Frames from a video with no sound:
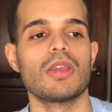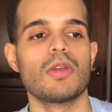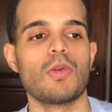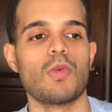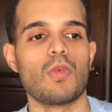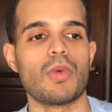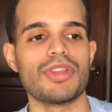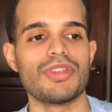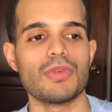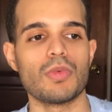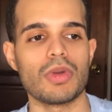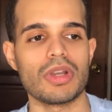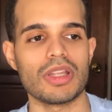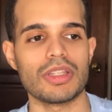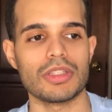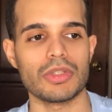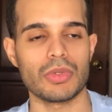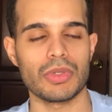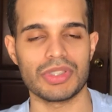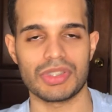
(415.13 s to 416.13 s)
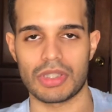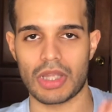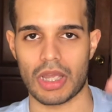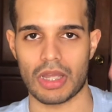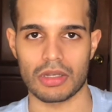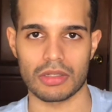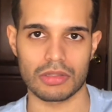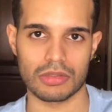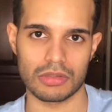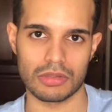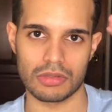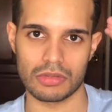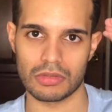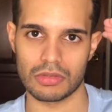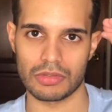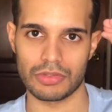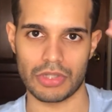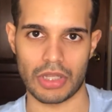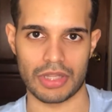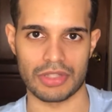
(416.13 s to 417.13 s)
what you want to do is that
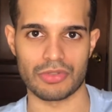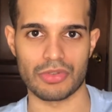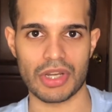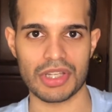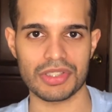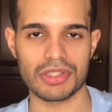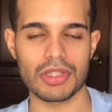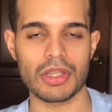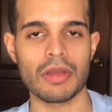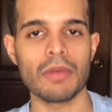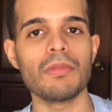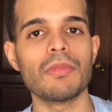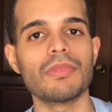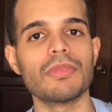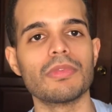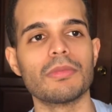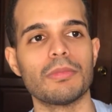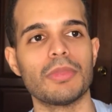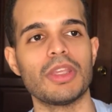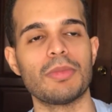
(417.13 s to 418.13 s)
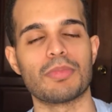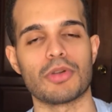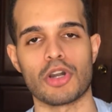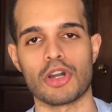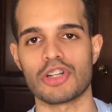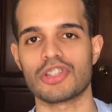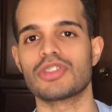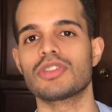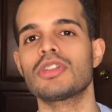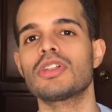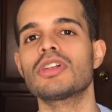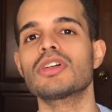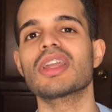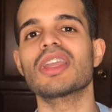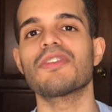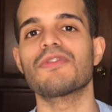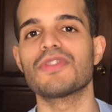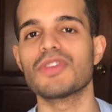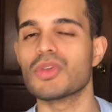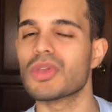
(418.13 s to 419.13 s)
you address them, be personal
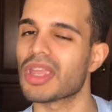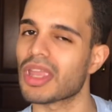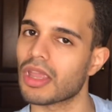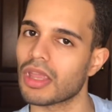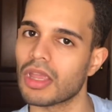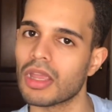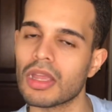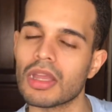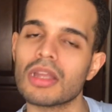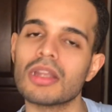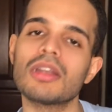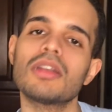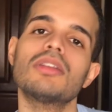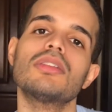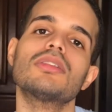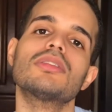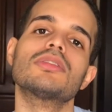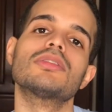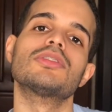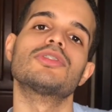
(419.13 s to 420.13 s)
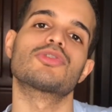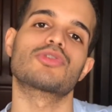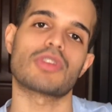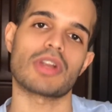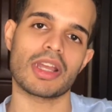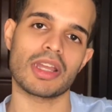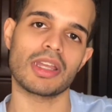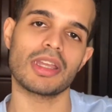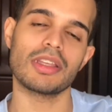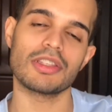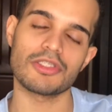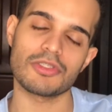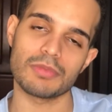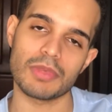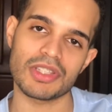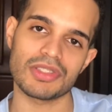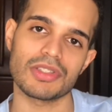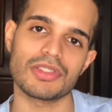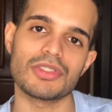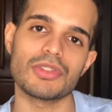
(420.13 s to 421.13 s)
if you can, try as
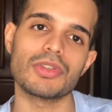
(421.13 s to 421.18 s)
best as you